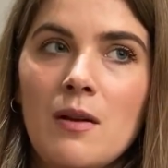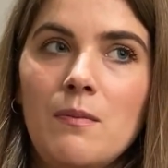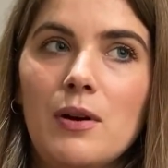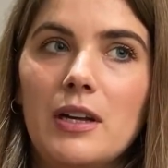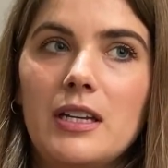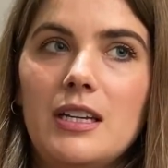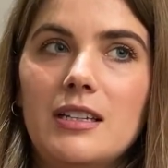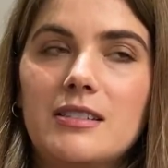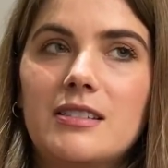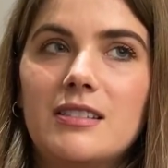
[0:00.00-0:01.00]
but
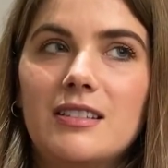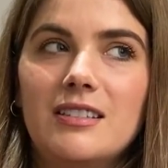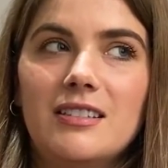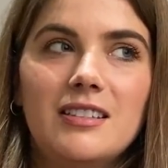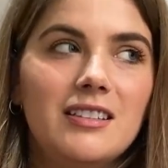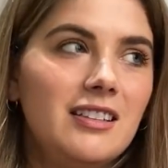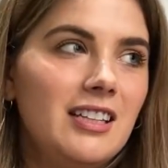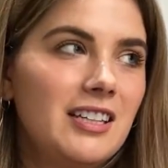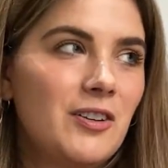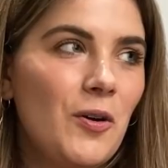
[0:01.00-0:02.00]
it's
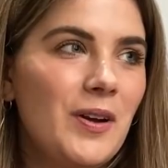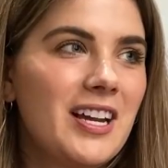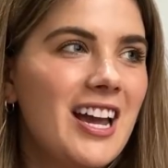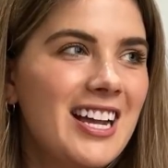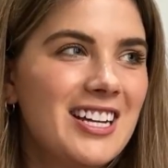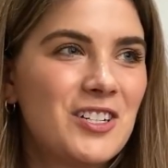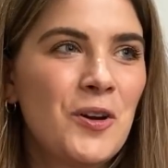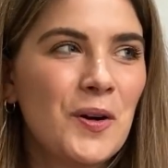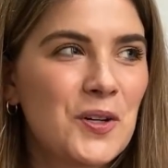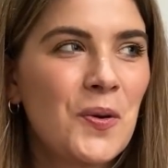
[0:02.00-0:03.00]
like going
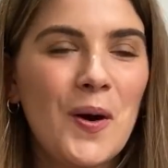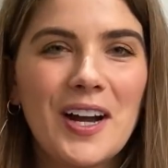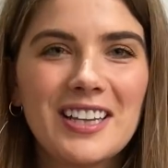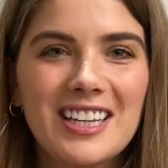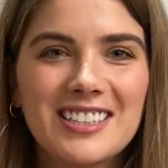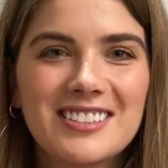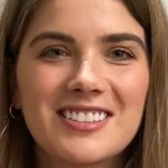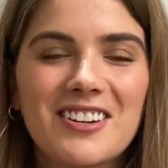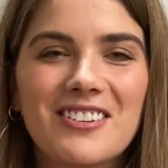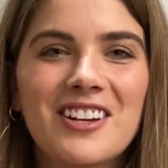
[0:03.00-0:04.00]
into a twilight
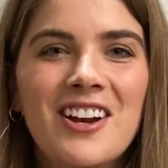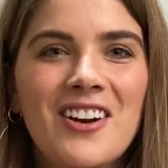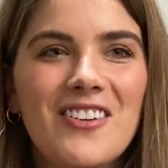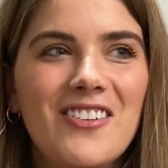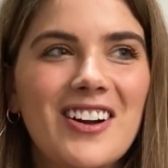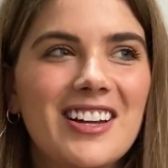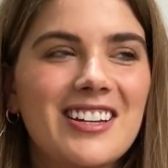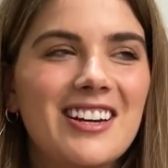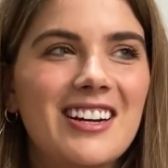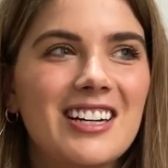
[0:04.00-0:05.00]
zone when
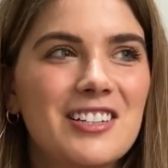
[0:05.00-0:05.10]
uh,